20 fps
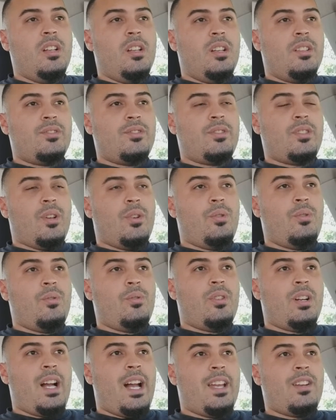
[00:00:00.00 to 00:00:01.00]

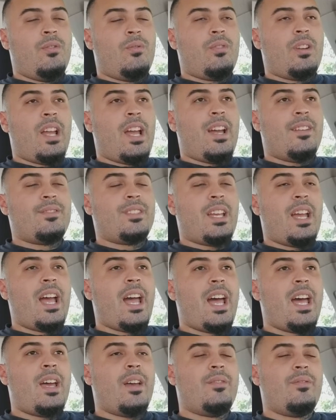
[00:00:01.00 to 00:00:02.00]
so I don't have to
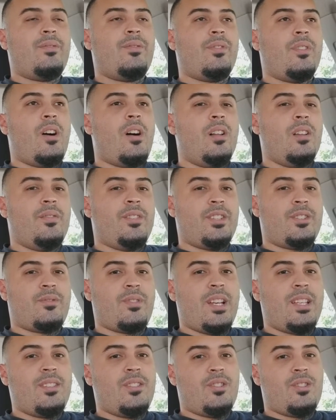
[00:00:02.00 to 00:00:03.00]
have all of this
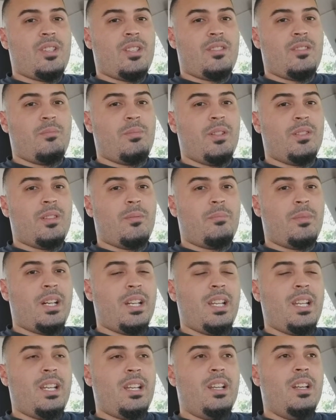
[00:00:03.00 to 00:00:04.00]
crazy shit to build up
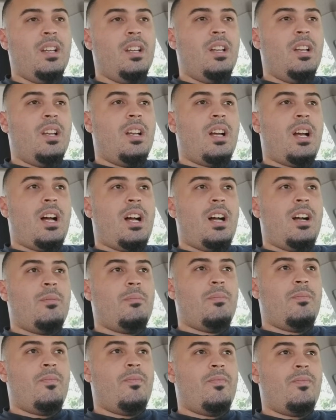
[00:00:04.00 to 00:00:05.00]
money.
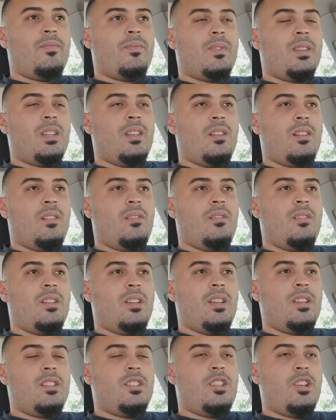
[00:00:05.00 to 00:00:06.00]

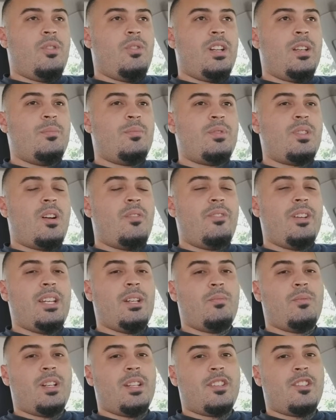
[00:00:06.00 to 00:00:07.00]
Yoda himself
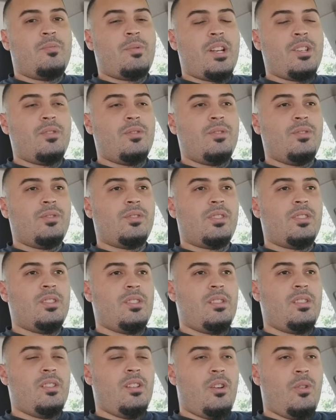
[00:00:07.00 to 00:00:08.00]
hitting one of the specials
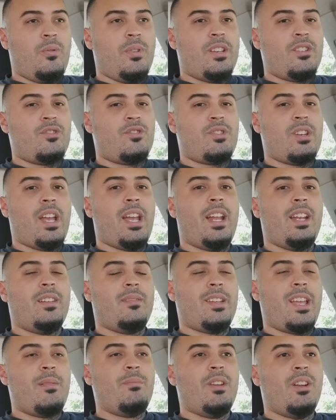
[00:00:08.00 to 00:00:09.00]
could always chain,
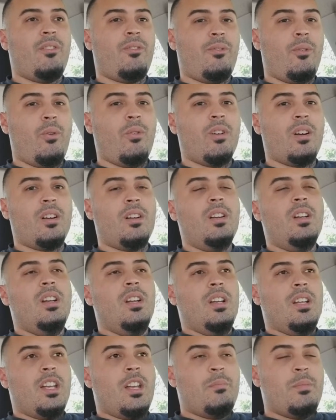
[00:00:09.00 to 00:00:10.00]
get me to 4,
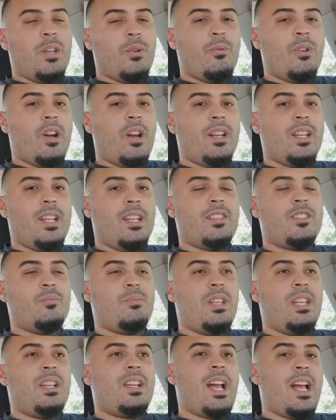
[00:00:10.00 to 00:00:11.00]
and be where I need it to
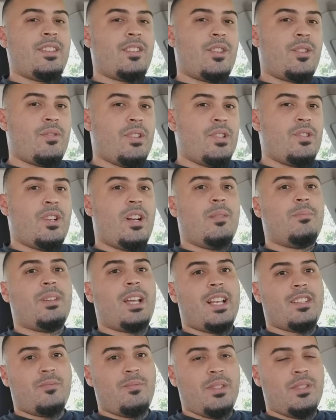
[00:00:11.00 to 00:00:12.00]
be. Cast a 3-drop,
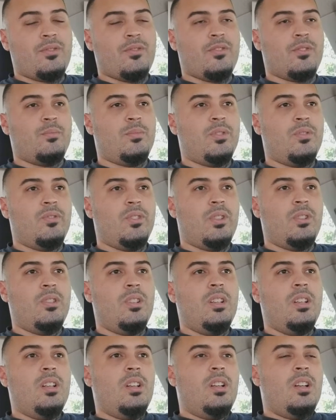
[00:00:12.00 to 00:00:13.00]
cast a piece of removal,
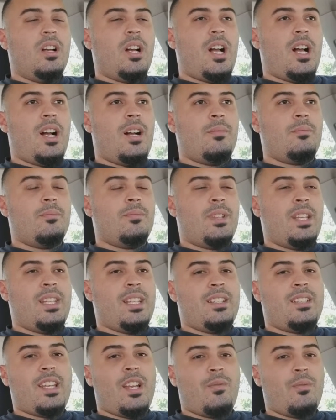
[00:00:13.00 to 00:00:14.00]
and
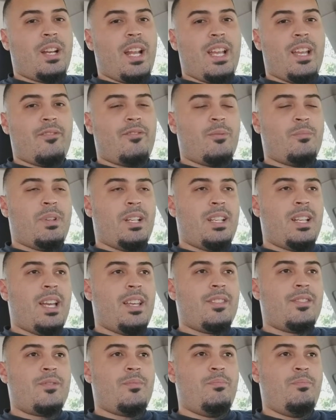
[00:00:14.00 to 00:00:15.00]
then take what I get from my
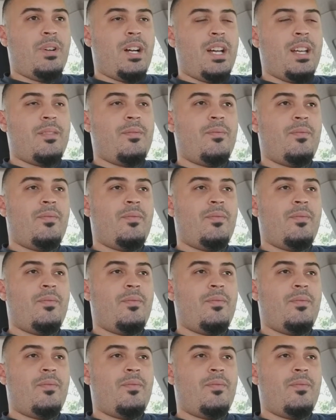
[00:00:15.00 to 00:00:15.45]
dice. But